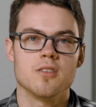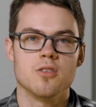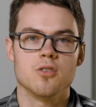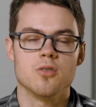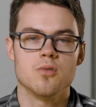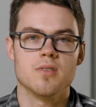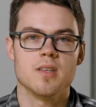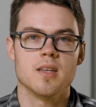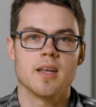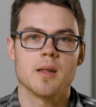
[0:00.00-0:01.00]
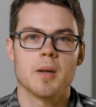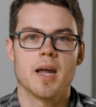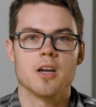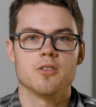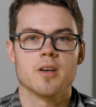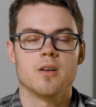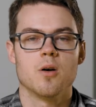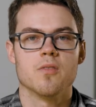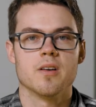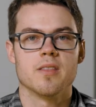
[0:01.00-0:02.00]
you choose the nickel metal hydride
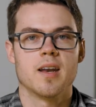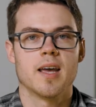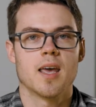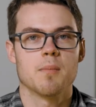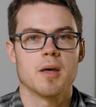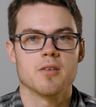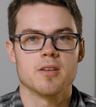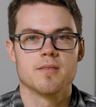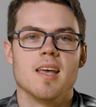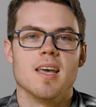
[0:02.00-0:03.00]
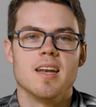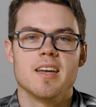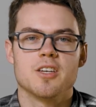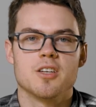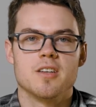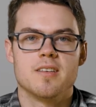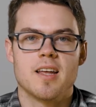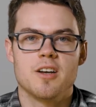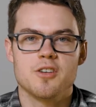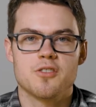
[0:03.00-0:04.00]
over the NiCad batteries. In addition,
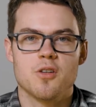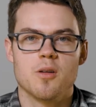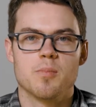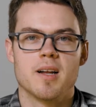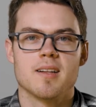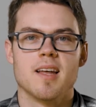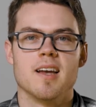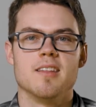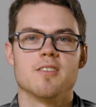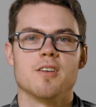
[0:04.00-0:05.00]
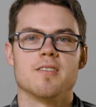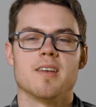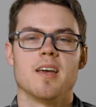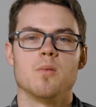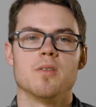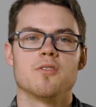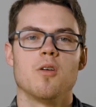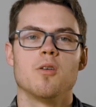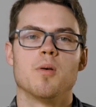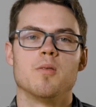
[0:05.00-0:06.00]
Tenergy's solar product lines are designed with
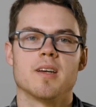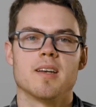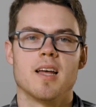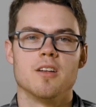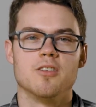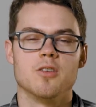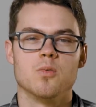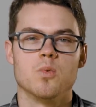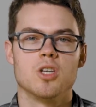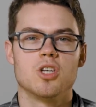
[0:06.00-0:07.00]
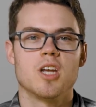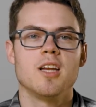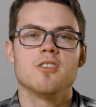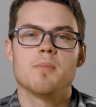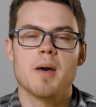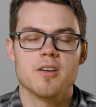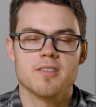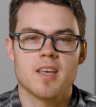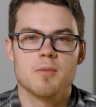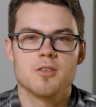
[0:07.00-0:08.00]
Solar Pro technology, which changes the
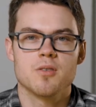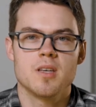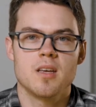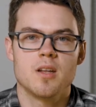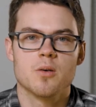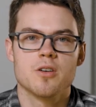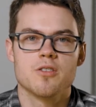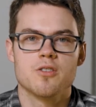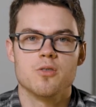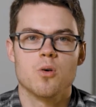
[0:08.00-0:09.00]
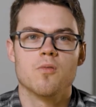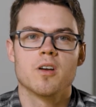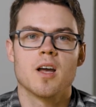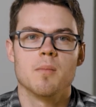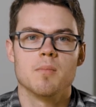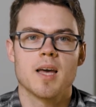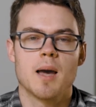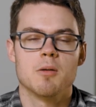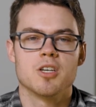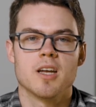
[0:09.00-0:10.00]
battery's chemistry in order to overcome
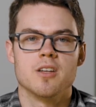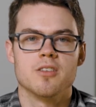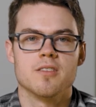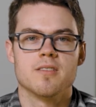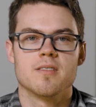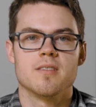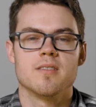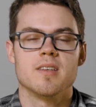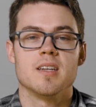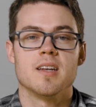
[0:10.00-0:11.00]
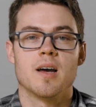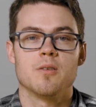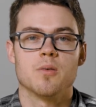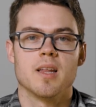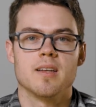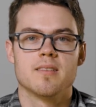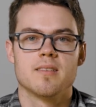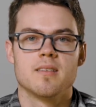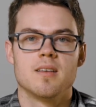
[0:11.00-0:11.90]
common challenges seen in outdoor lights,